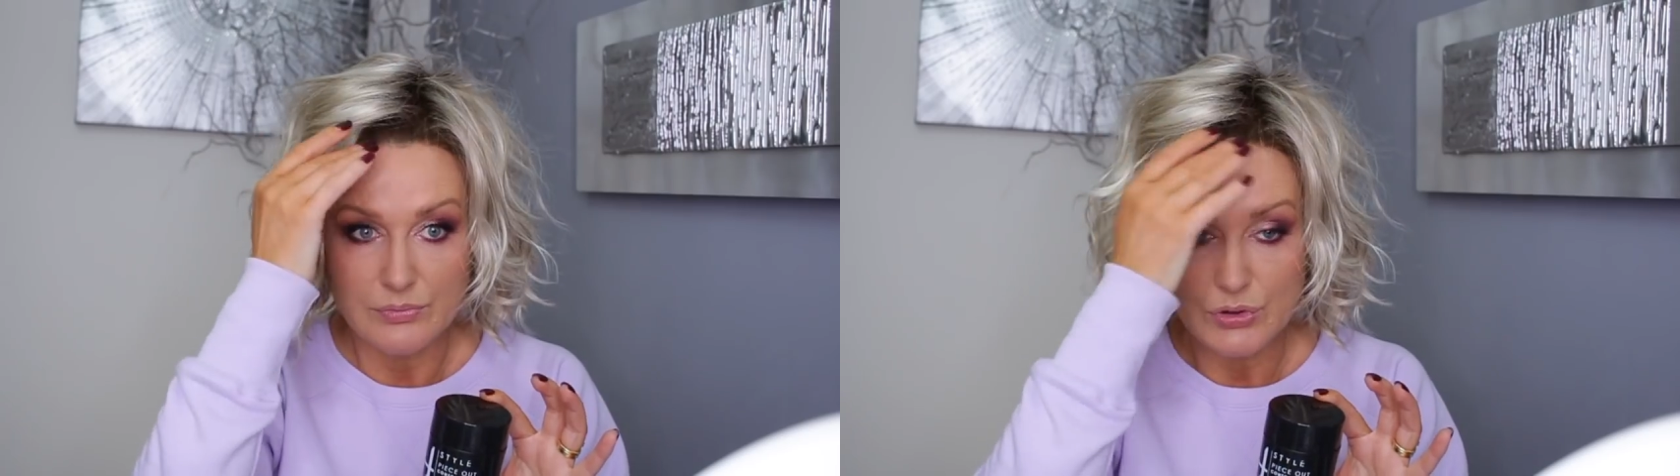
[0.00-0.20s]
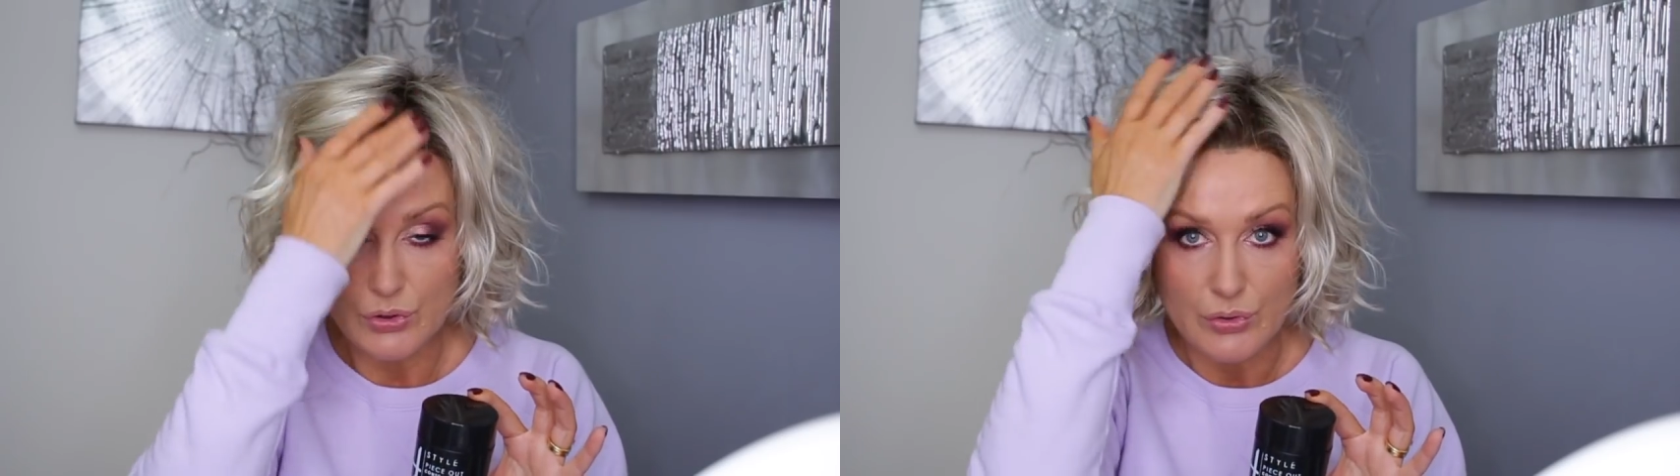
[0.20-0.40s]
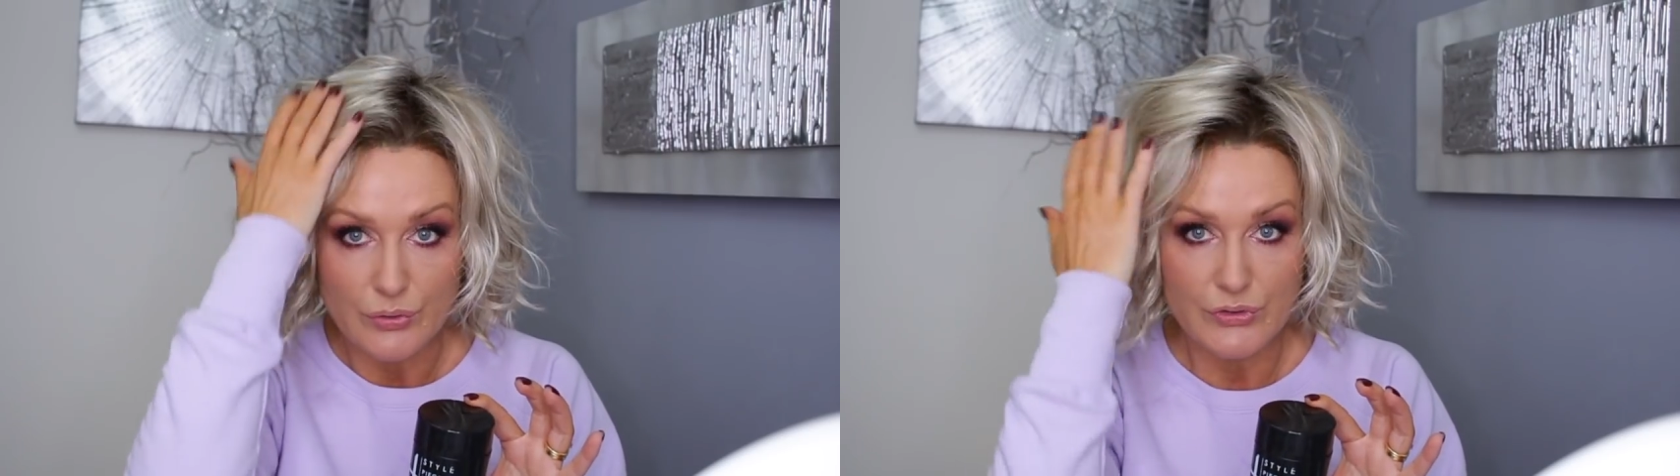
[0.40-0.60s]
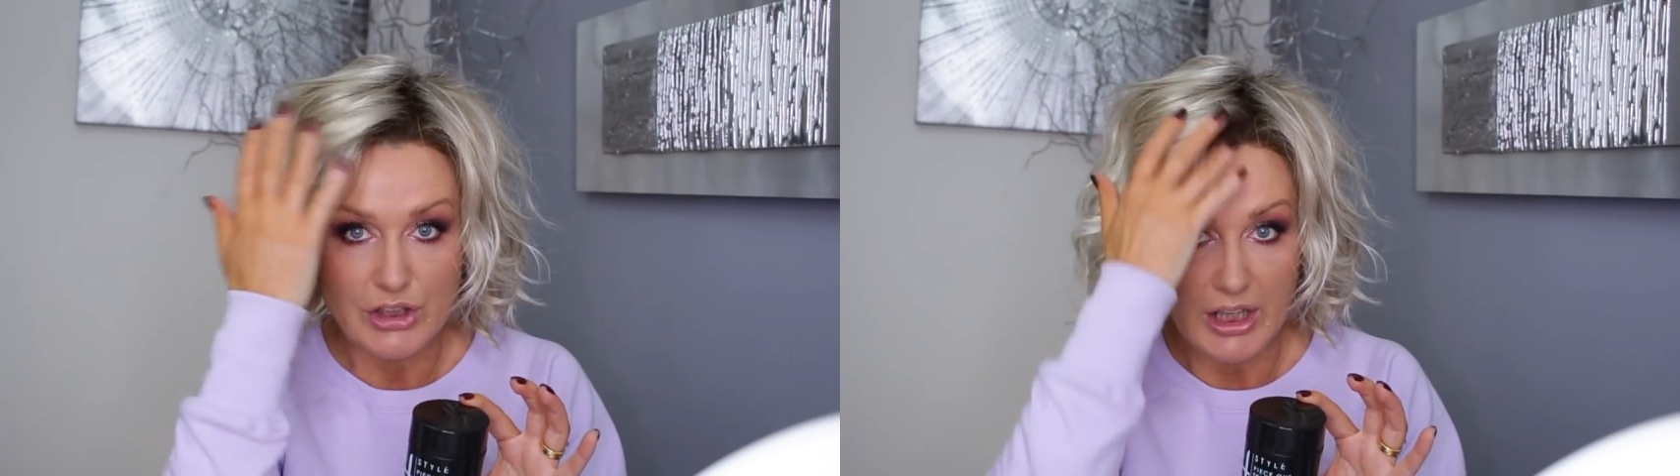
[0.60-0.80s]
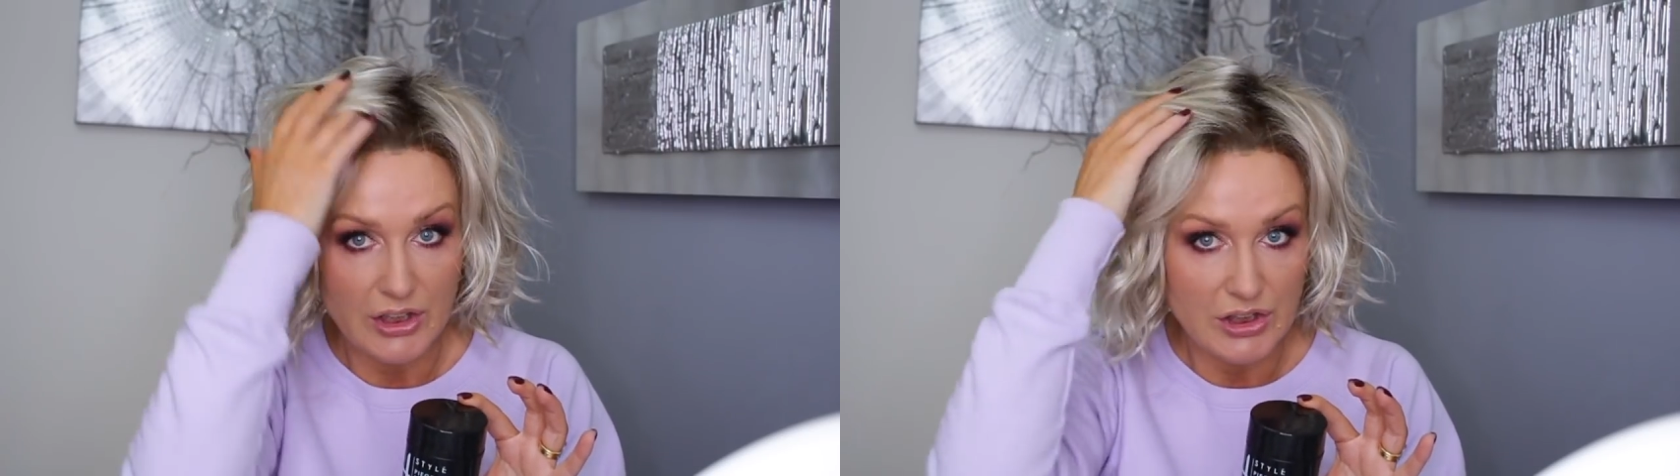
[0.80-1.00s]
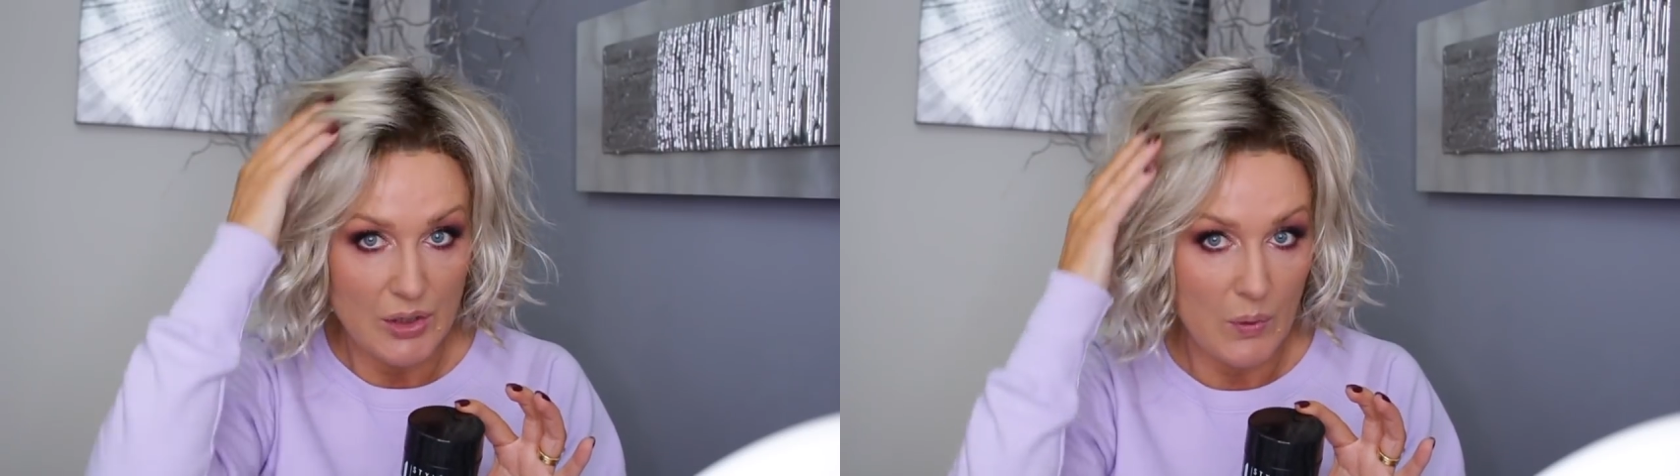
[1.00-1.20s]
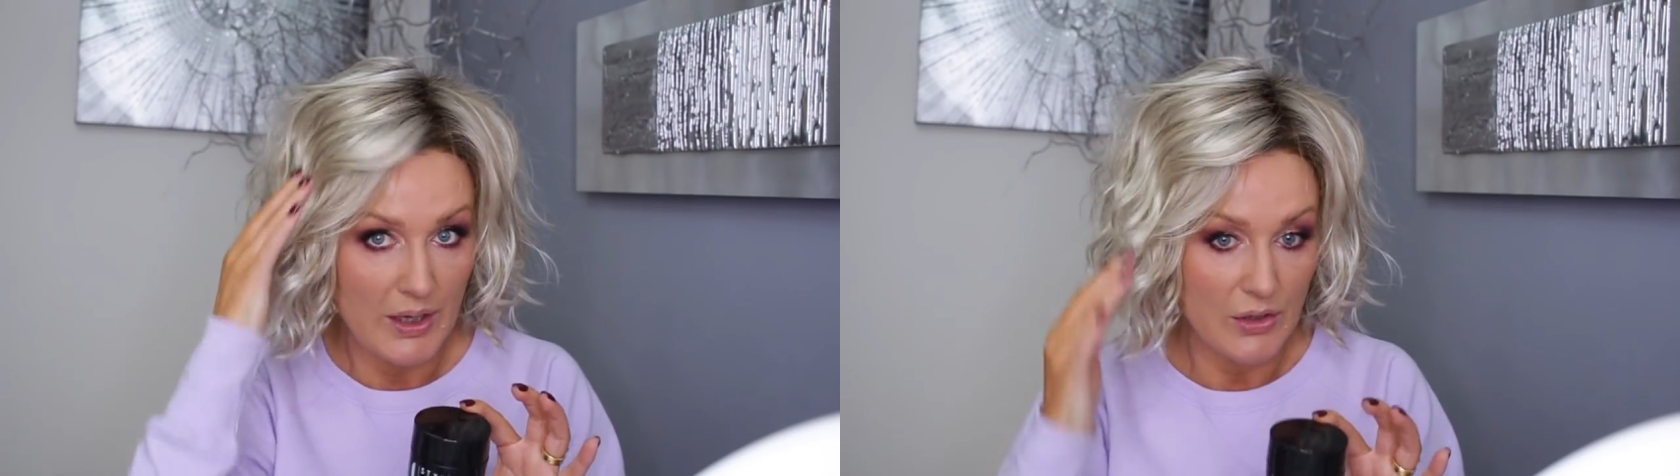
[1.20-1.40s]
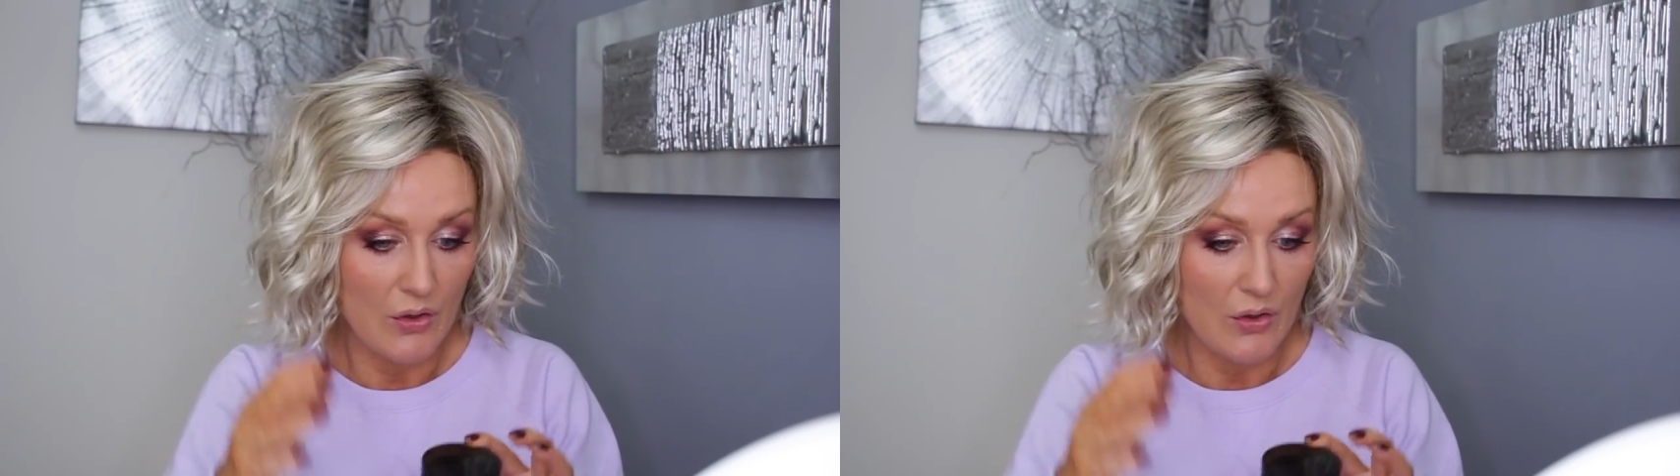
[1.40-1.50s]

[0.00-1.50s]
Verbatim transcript: sort of change the way